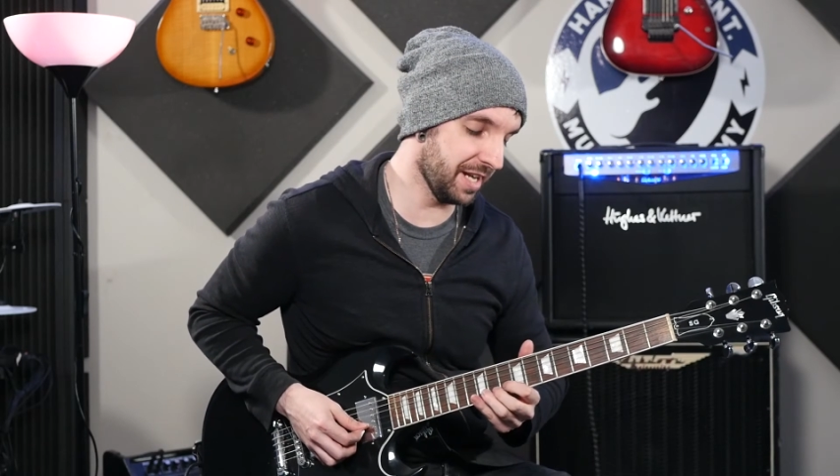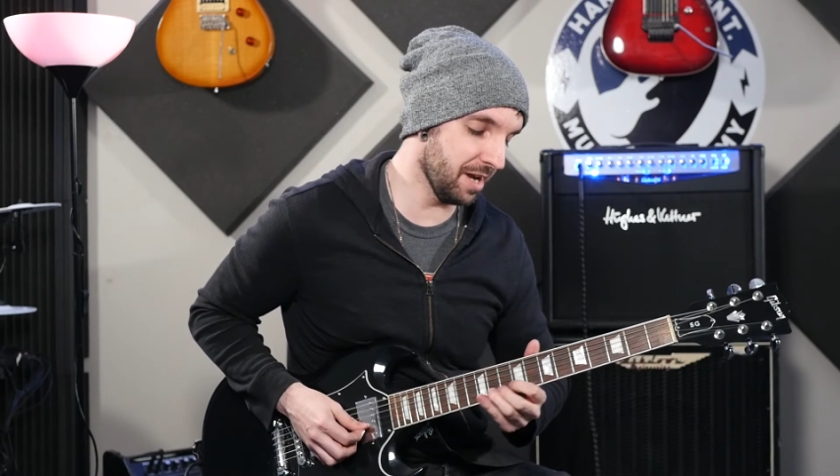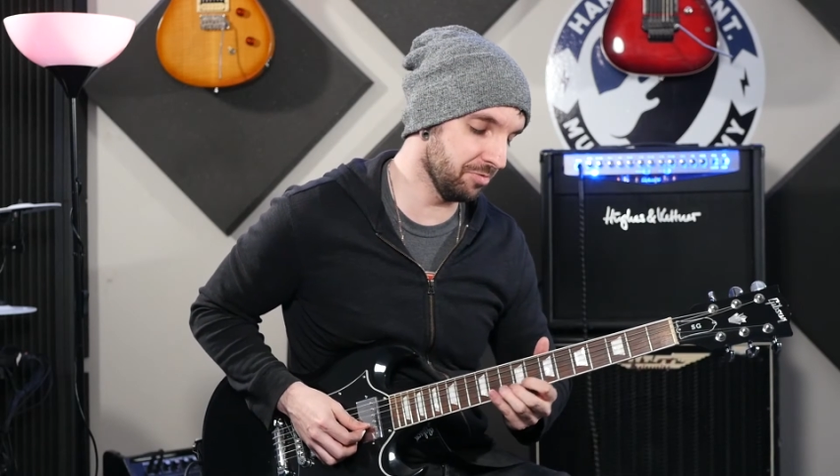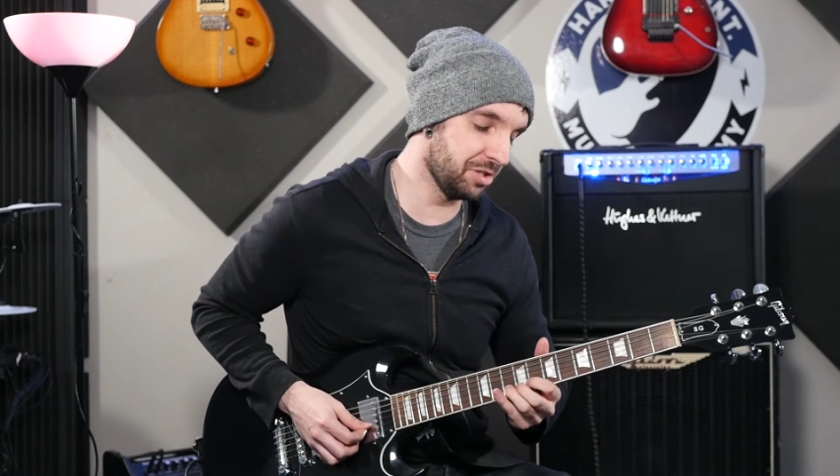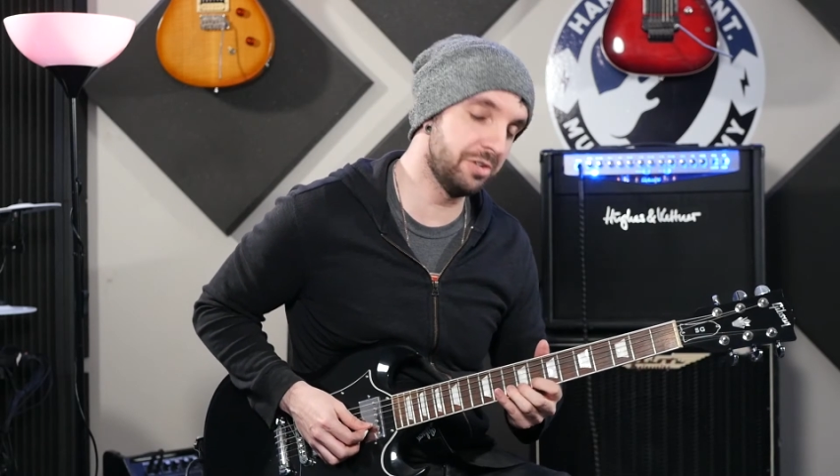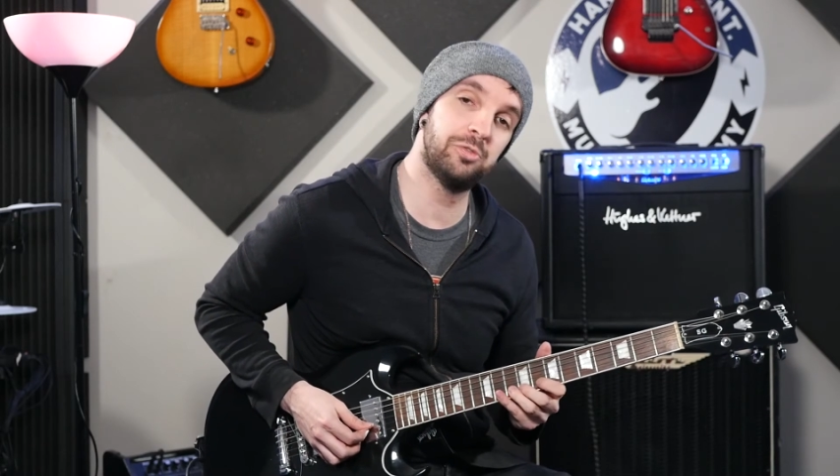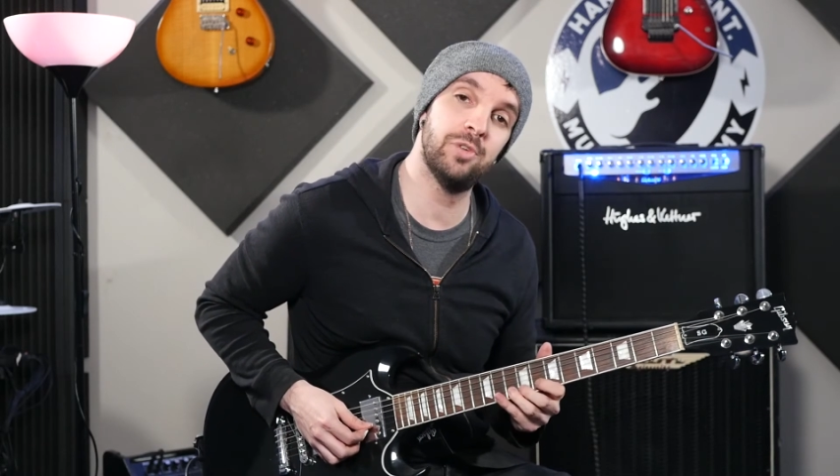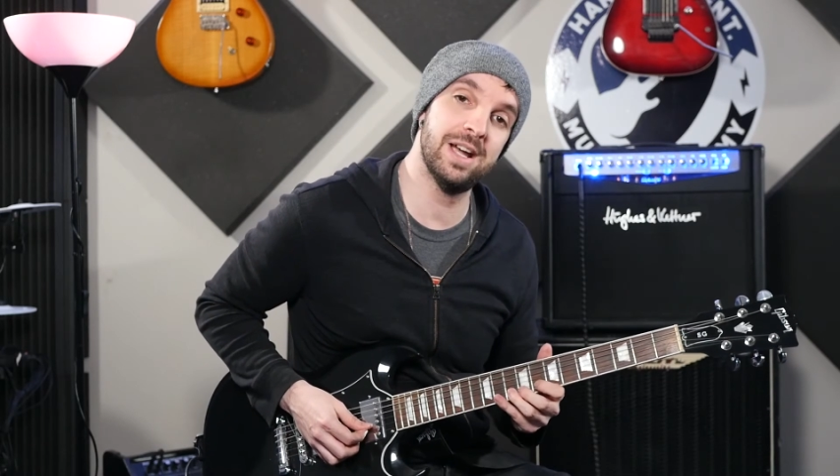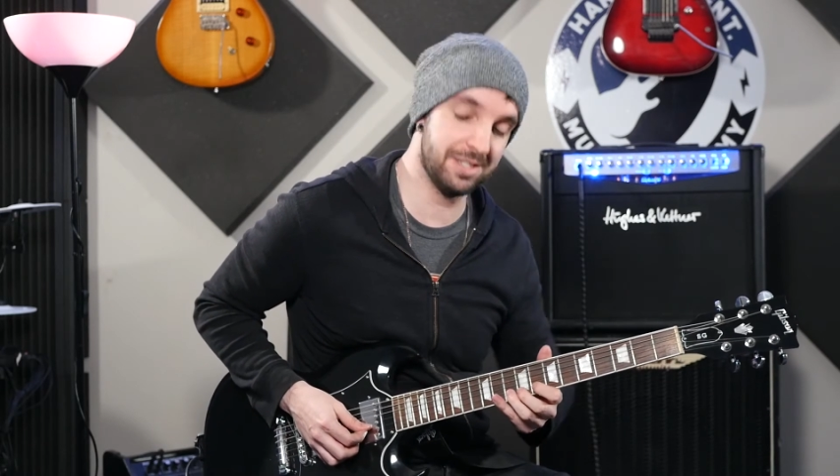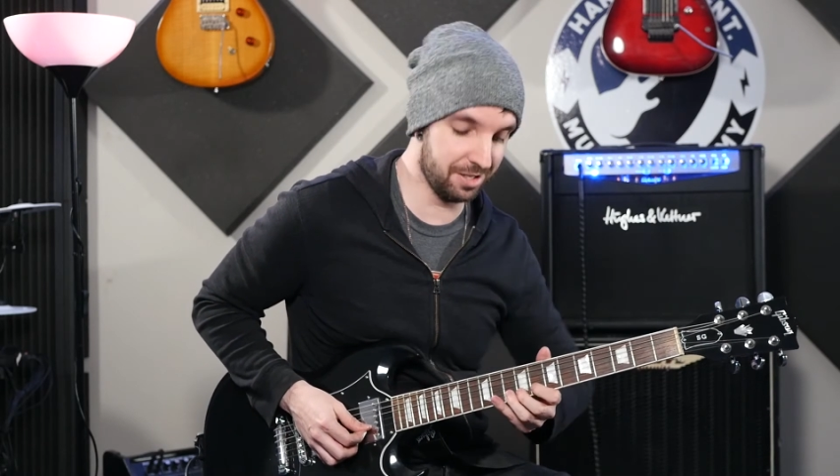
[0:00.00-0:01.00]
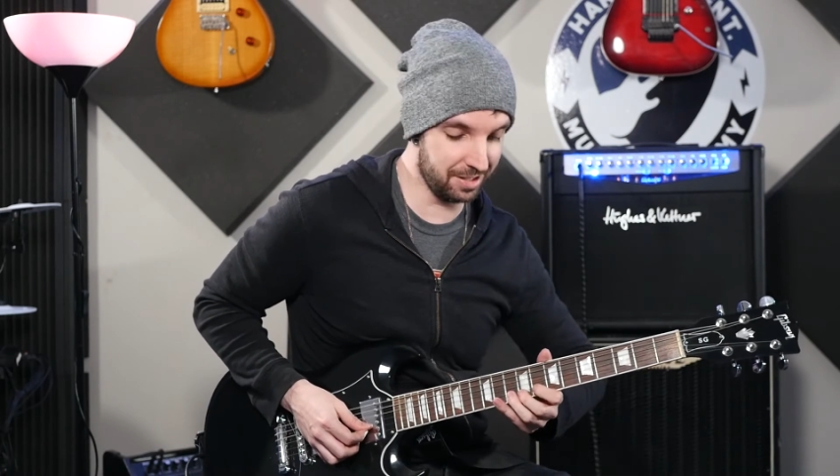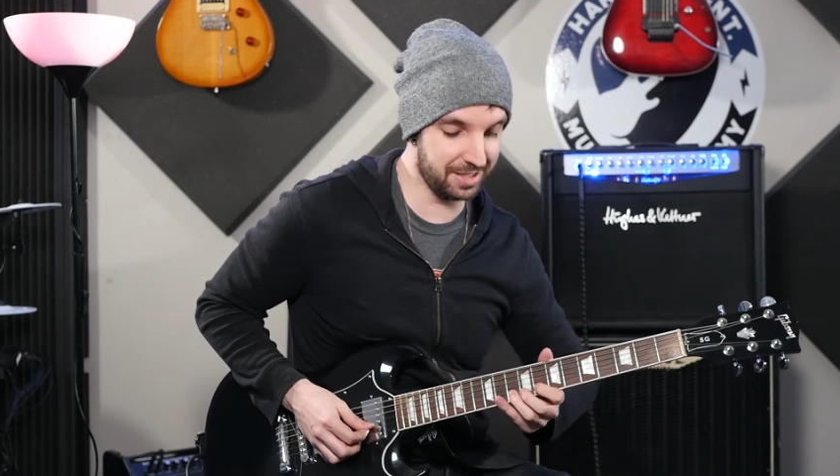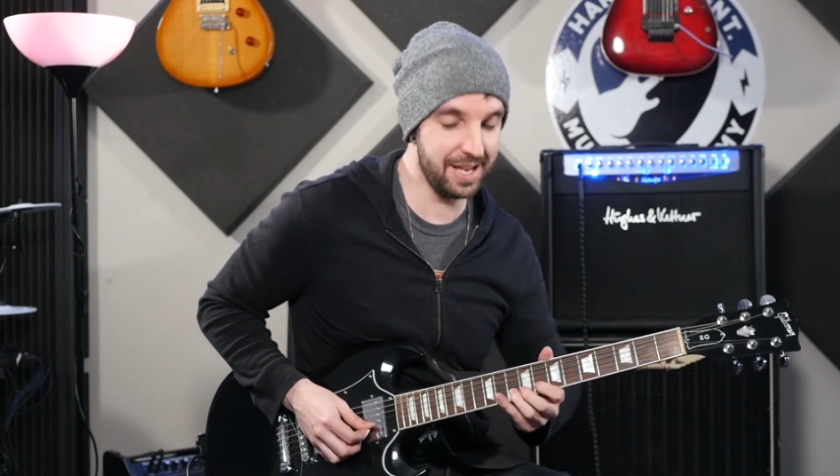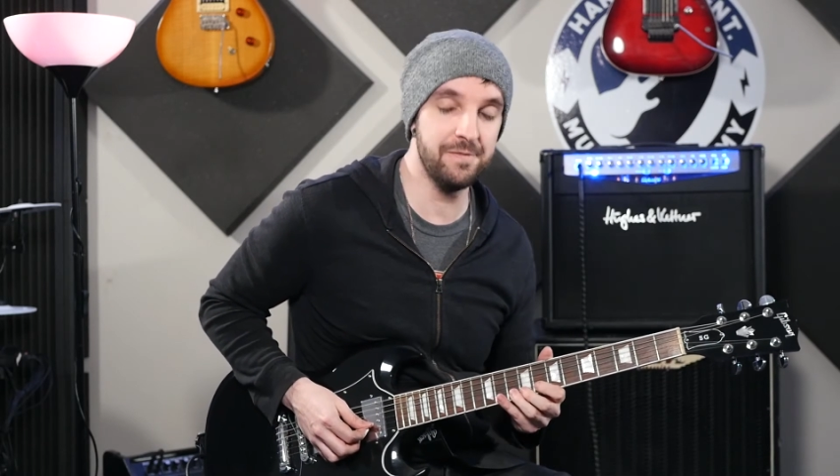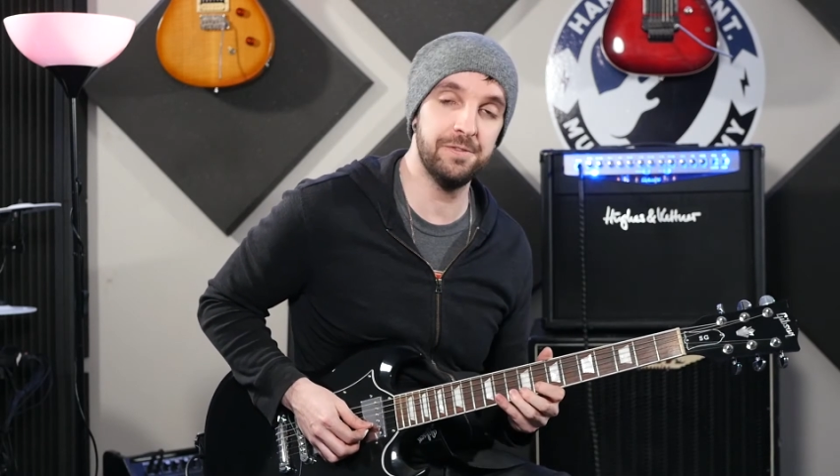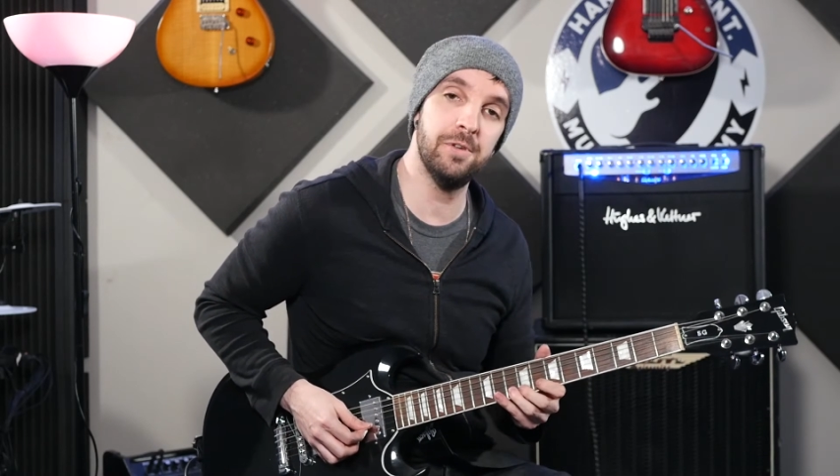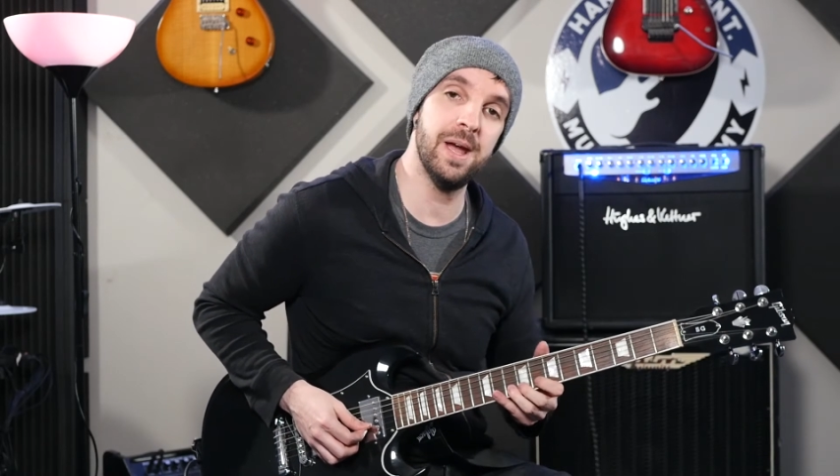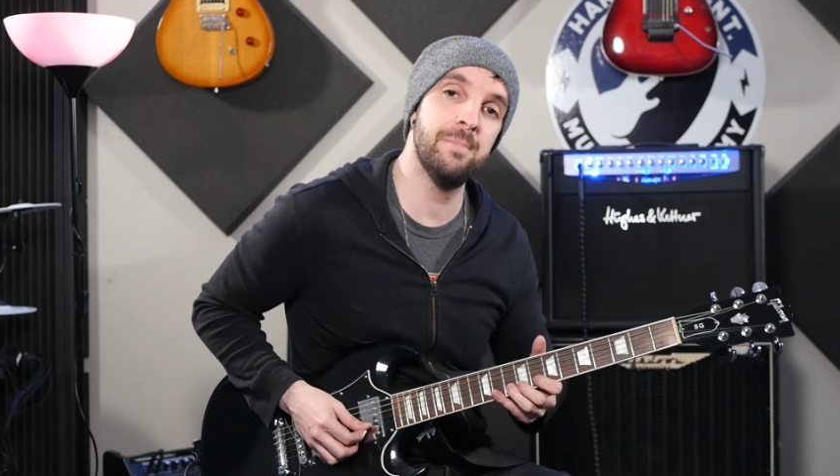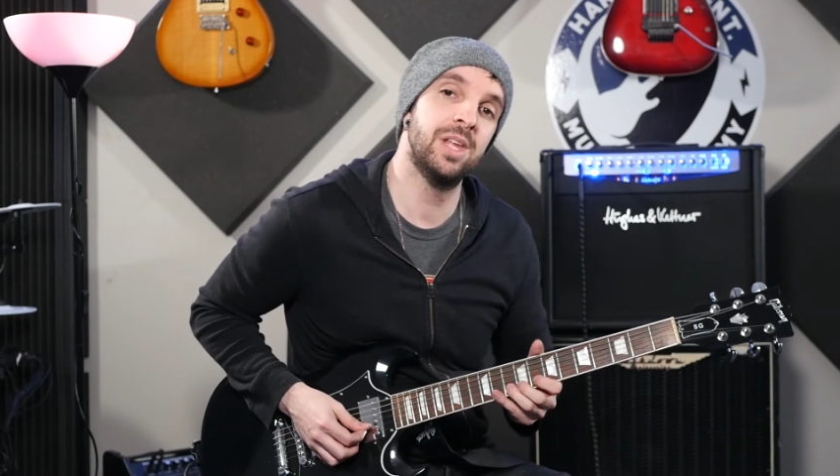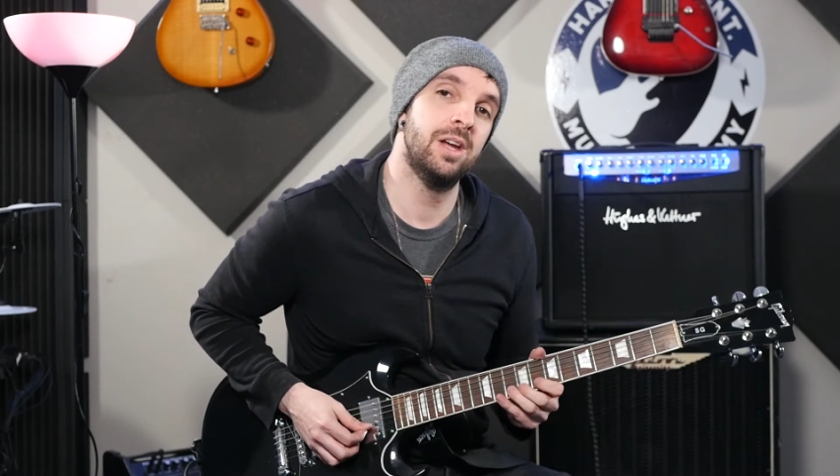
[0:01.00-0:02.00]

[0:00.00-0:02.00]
down 2 frets to the 10th fret,